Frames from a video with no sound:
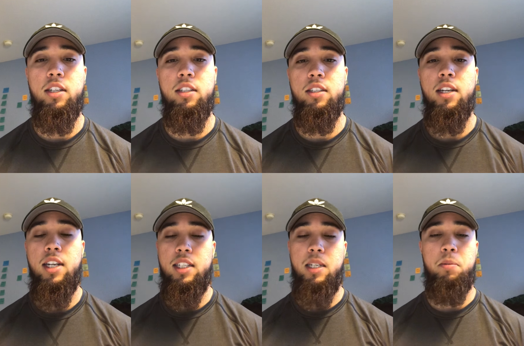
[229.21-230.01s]
because
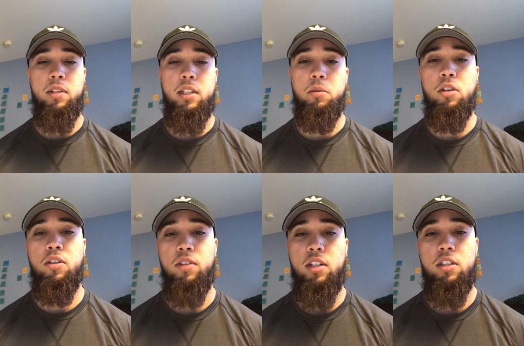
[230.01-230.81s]
typically we're
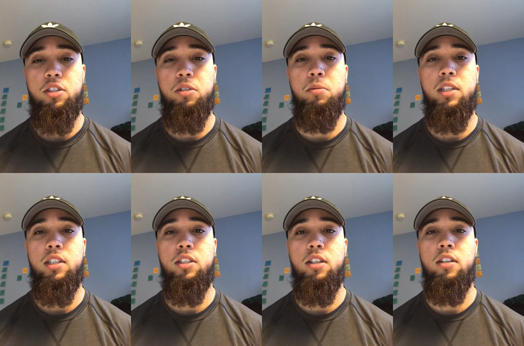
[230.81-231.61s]
over consuming.
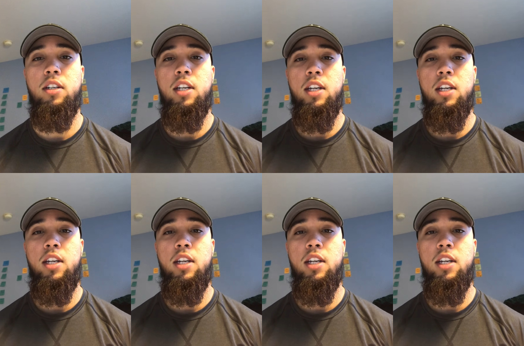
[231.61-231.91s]
So